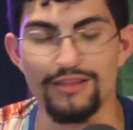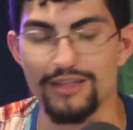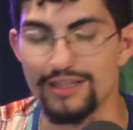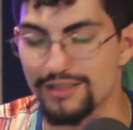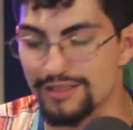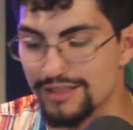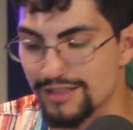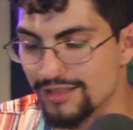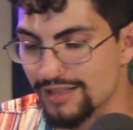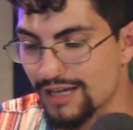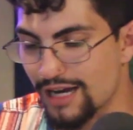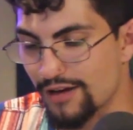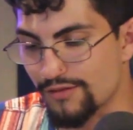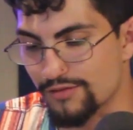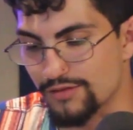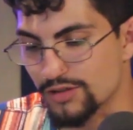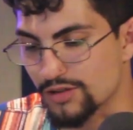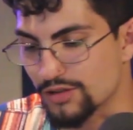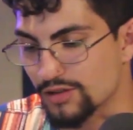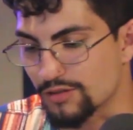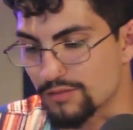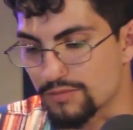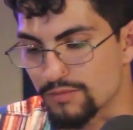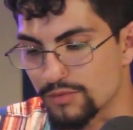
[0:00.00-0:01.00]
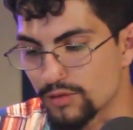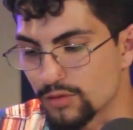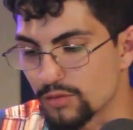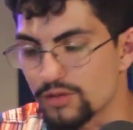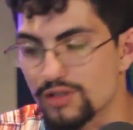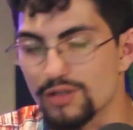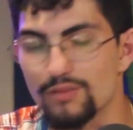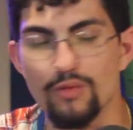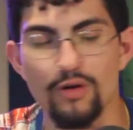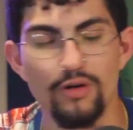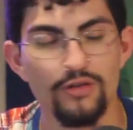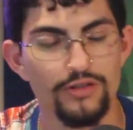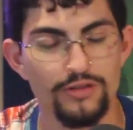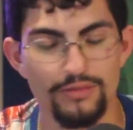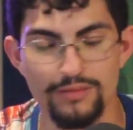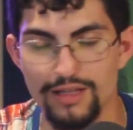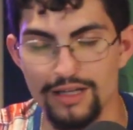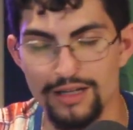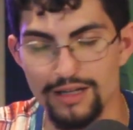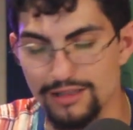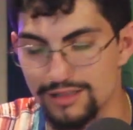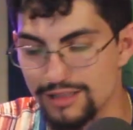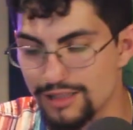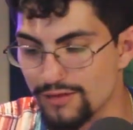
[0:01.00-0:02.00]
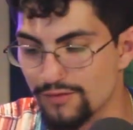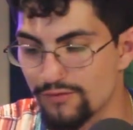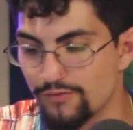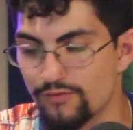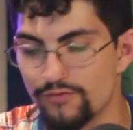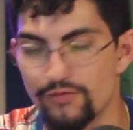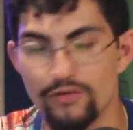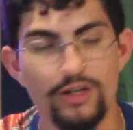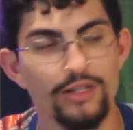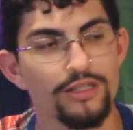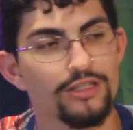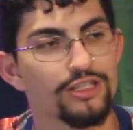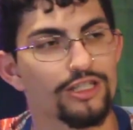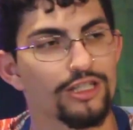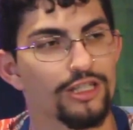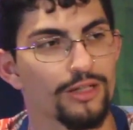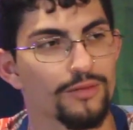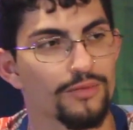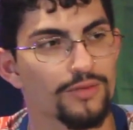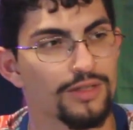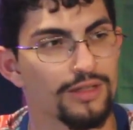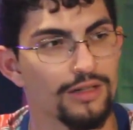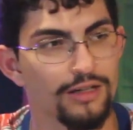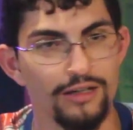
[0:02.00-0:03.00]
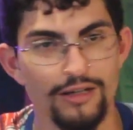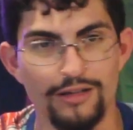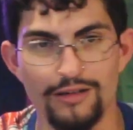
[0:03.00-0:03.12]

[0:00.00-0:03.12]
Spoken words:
This is after losing like I said, friendships,